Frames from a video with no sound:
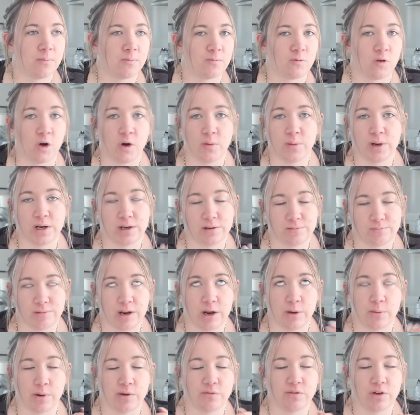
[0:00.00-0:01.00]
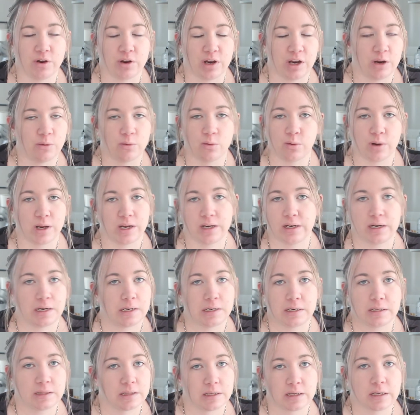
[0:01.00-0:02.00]
Roman, however, he will eat
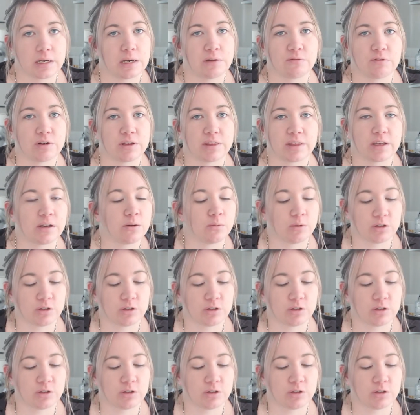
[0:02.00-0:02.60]
anything and everything,